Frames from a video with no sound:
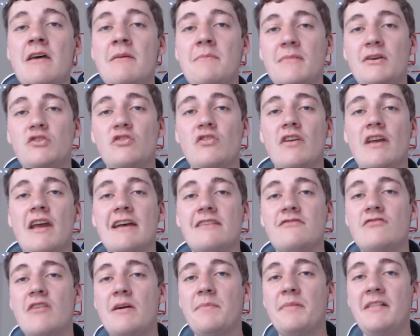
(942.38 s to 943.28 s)
Make sure you
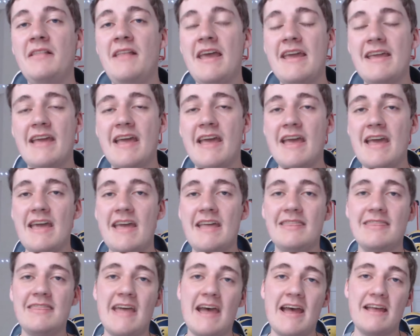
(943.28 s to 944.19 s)
guys drop a like,
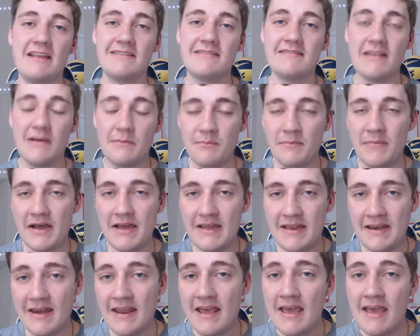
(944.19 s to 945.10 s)
hit that sub
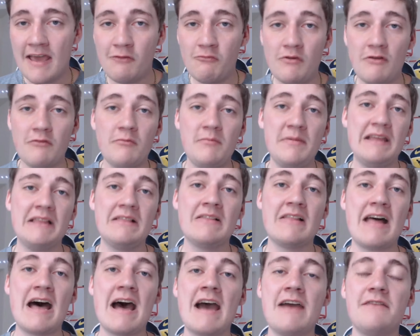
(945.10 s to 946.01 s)
button, and we will be
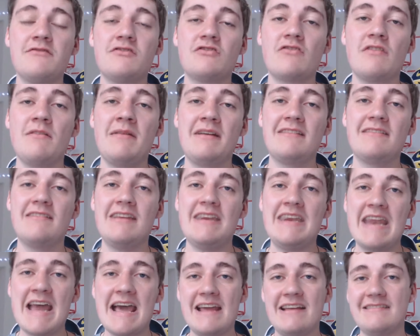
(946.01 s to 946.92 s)
live streaming
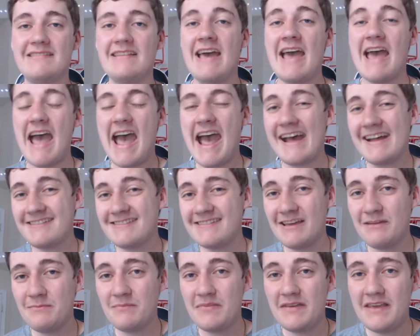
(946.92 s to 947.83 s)
tonight at
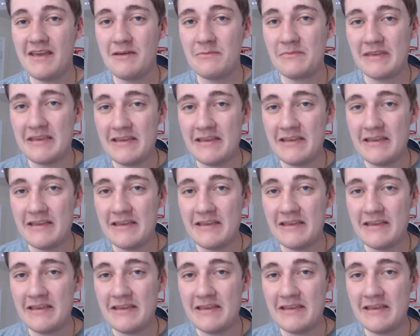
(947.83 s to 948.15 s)
10 p.m.